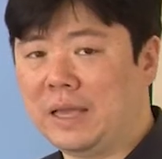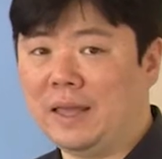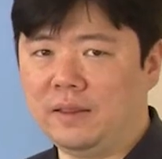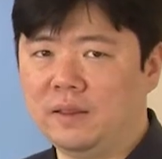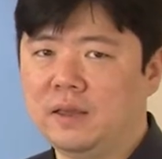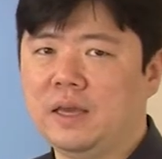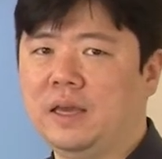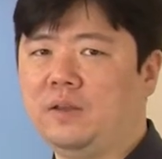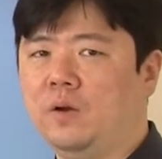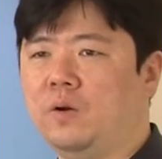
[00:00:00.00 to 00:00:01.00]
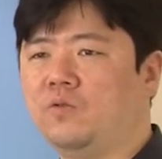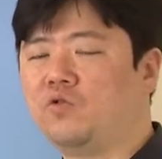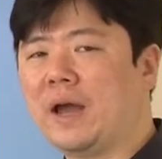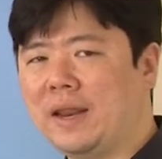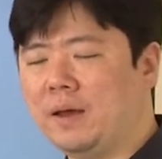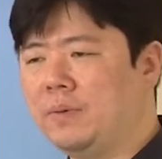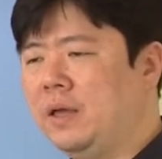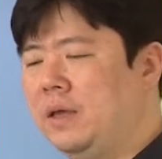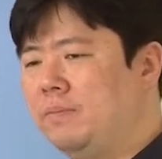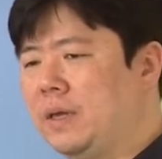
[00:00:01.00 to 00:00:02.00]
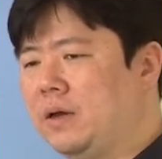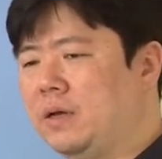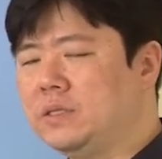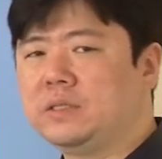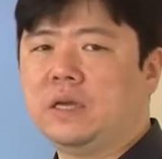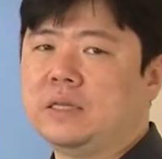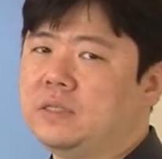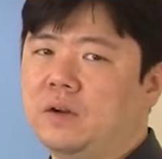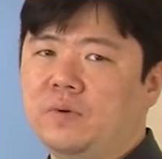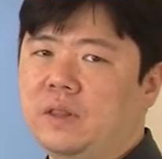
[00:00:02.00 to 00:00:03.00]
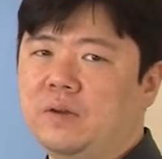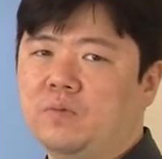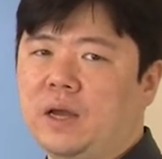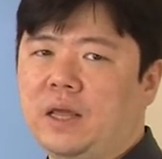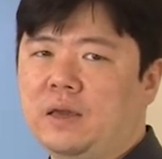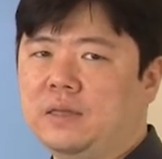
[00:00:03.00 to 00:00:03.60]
in your write-up, because it's not really writing,